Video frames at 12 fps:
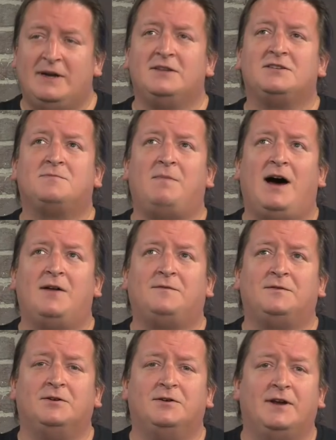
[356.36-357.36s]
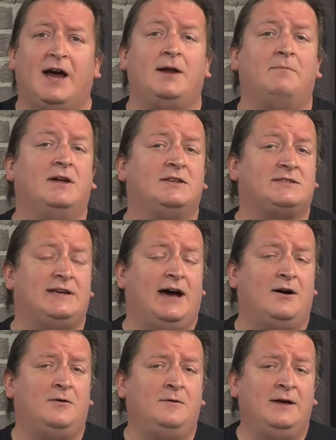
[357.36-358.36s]
in the spot for nine months
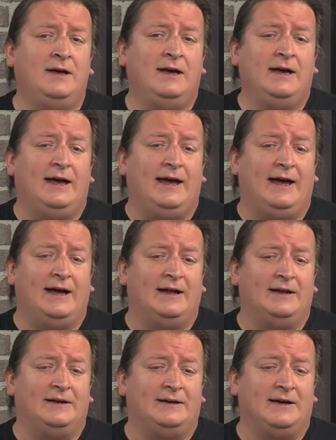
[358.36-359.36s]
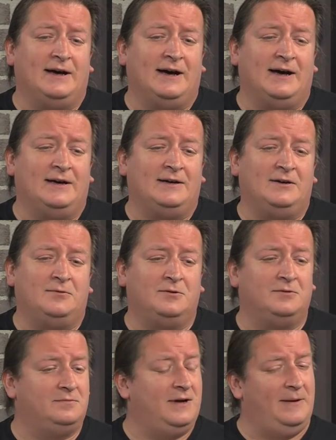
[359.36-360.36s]
now, and uh,
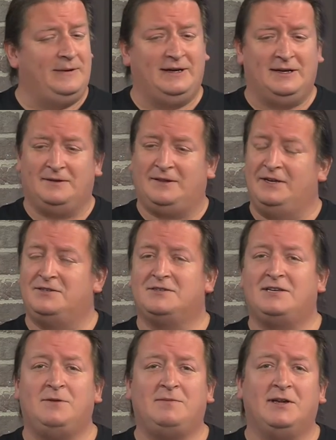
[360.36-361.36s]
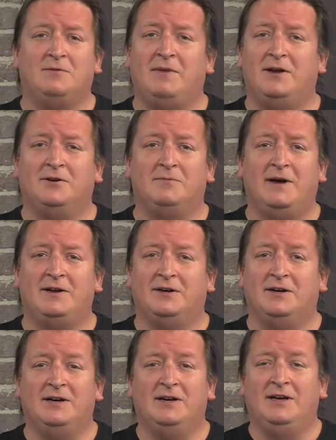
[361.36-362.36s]
we're, I mean, things just keep getting better and
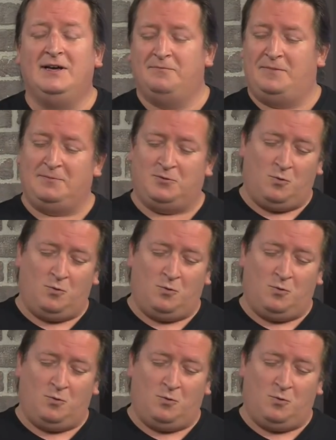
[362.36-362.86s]
better people